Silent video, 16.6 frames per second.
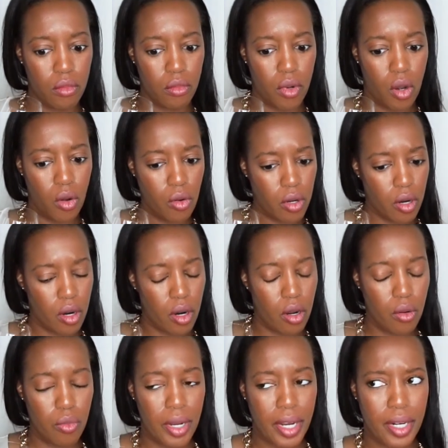Oh
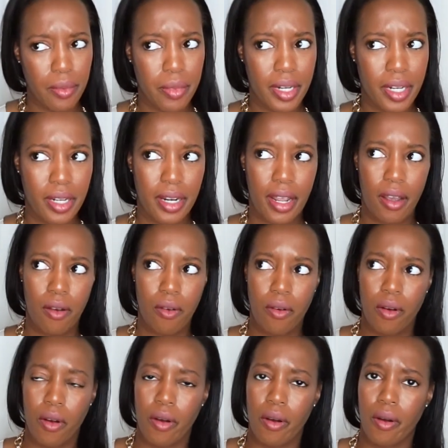girl, wait a minute now.
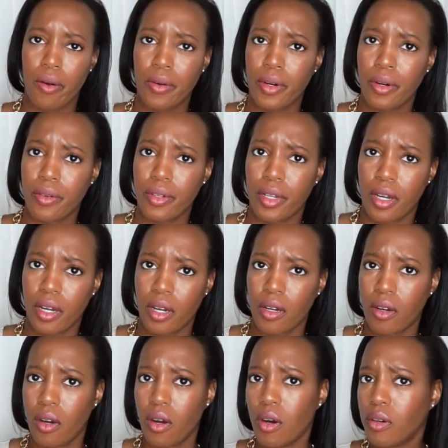Hold on, y'all.
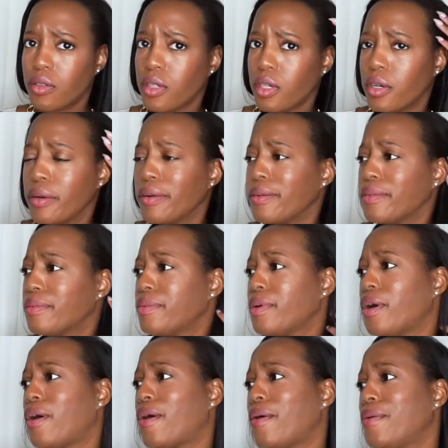Hold on.
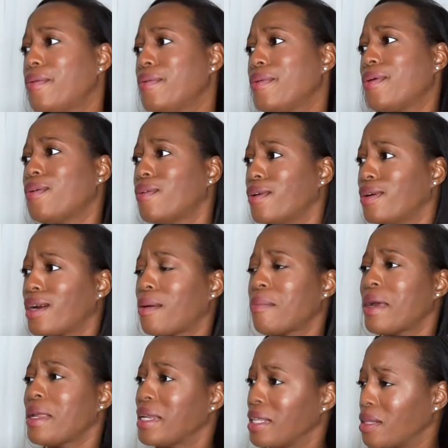Hold on. I
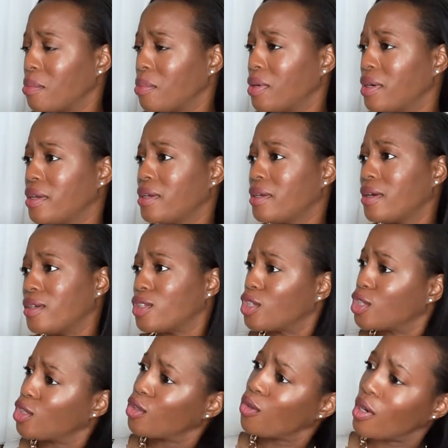might need to put a
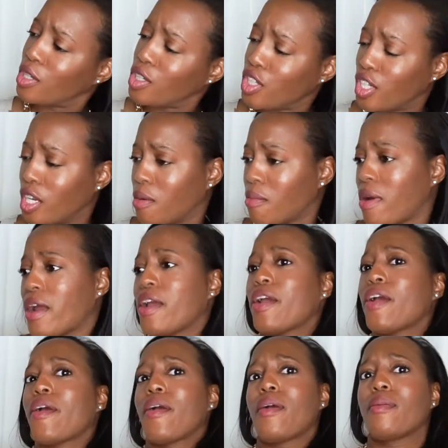scrunchie in my
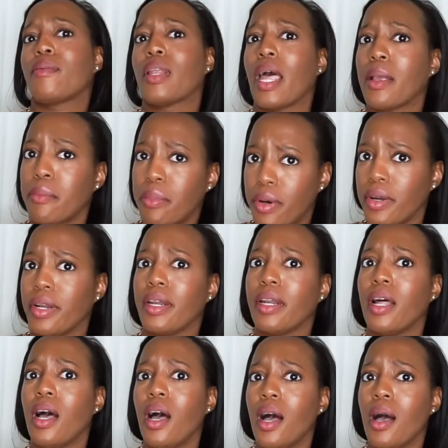hair and like put
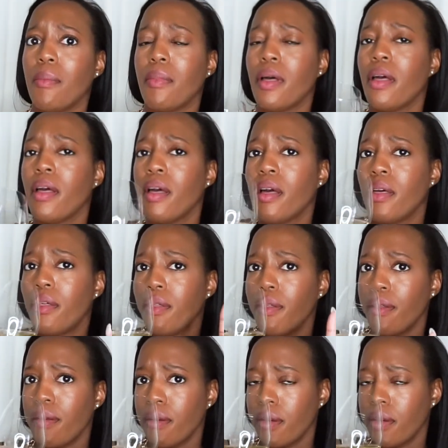it up.
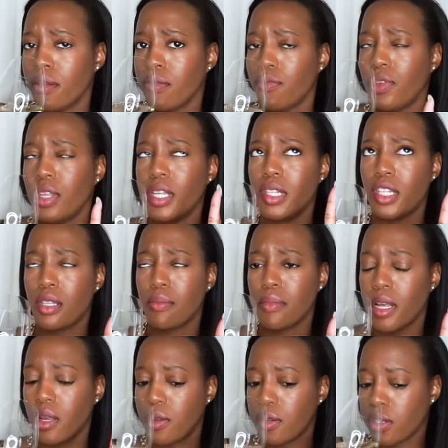This
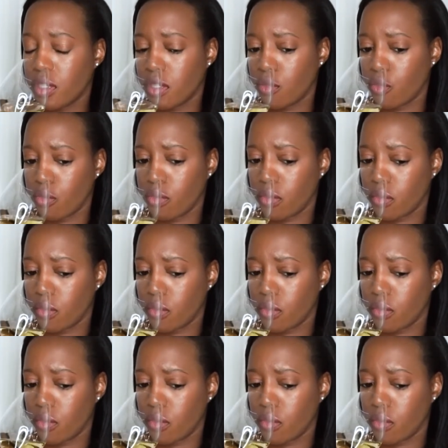smells.